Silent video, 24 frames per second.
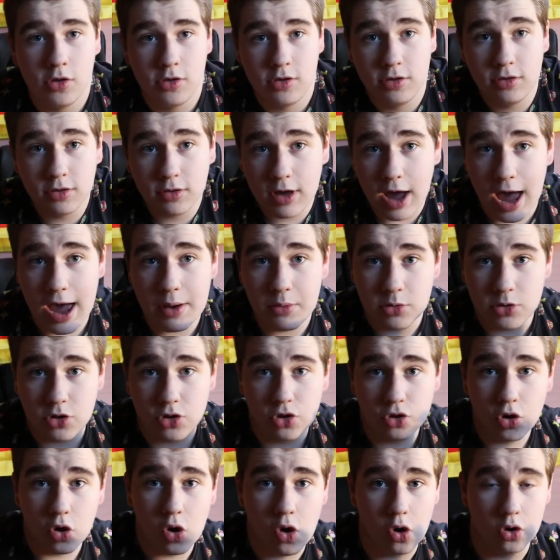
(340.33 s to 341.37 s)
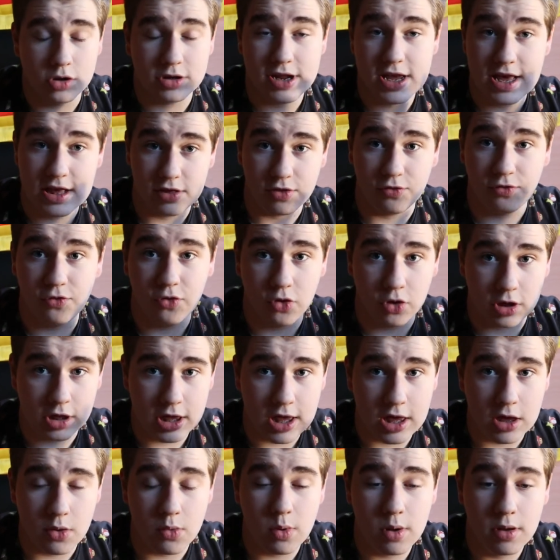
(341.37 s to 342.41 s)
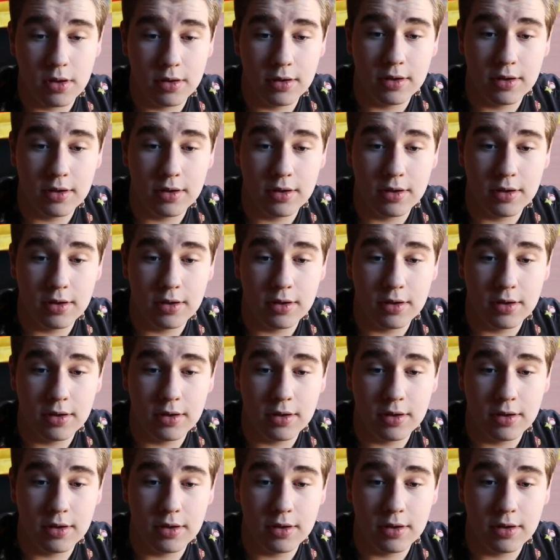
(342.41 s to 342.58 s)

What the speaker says: Skyward Sword is for you.